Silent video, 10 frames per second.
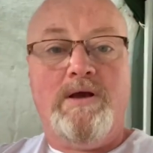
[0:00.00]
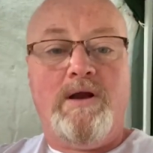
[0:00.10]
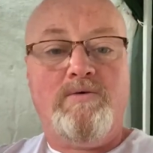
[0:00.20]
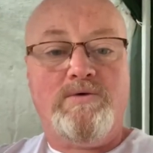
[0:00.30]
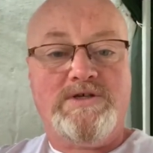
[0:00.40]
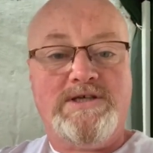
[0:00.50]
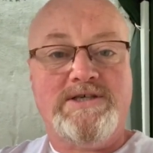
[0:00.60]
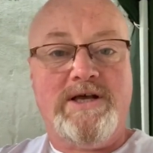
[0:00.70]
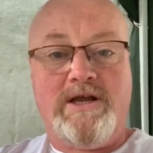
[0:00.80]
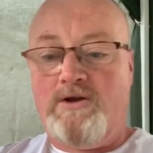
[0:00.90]
Hello, this is
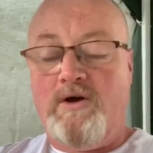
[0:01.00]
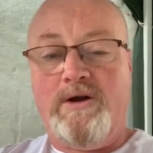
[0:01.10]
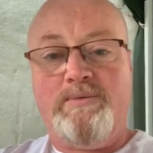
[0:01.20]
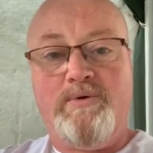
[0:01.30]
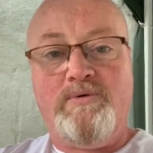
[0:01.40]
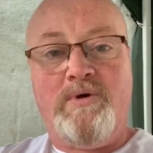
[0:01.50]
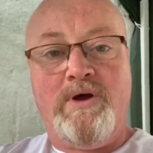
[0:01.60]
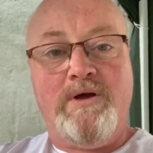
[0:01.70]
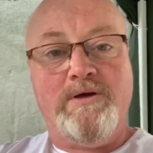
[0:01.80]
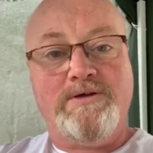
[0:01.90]
Nick in Hartlepool.
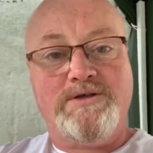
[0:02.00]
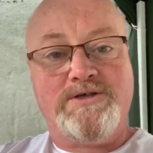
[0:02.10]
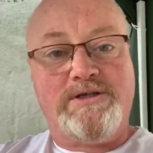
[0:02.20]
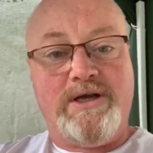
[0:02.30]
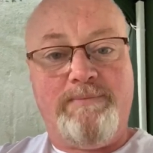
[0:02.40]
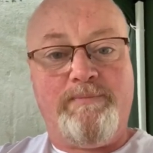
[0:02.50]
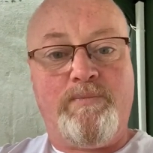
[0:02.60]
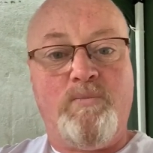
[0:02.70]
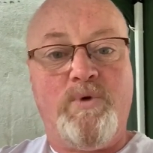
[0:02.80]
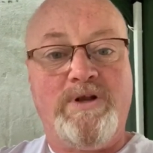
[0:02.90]
Just
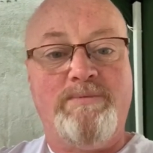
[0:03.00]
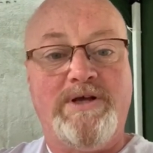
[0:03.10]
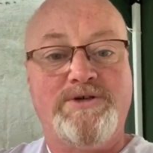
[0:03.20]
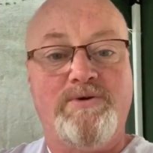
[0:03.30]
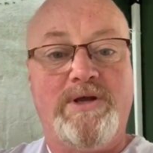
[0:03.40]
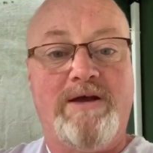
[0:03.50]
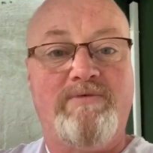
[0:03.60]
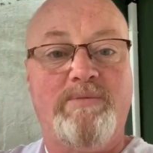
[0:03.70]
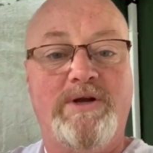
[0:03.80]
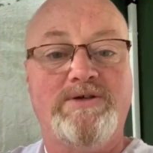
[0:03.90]
wanting to make sure that
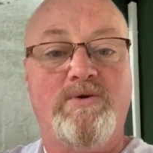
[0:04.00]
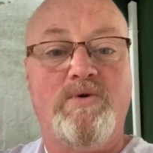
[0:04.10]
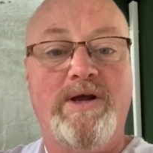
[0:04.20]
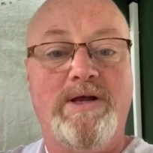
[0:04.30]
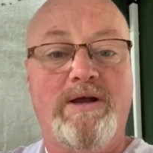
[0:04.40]
everybody's all right,